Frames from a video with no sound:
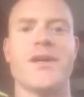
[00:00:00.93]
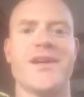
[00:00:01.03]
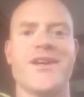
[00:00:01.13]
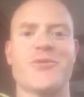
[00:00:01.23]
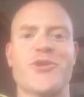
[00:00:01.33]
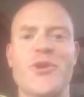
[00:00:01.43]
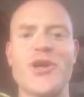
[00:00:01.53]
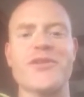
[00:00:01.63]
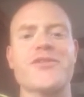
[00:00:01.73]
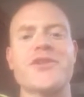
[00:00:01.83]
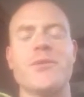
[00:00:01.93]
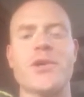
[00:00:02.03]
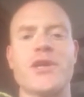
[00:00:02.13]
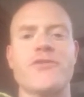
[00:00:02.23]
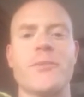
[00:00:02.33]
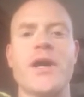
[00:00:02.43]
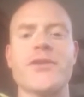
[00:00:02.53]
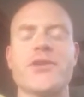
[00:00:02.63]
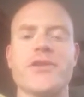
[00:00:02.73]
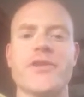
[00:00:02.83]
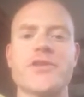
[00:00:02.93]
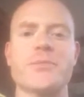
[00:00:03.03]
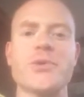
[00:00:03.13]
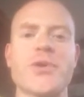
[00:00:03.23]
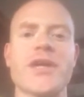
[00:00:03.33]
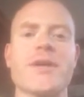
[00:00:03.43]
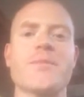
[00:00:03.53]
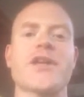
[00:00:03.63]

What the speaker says: Hey, what's going on? It's Joe Martin from Huntsville Adventure Boot Camp,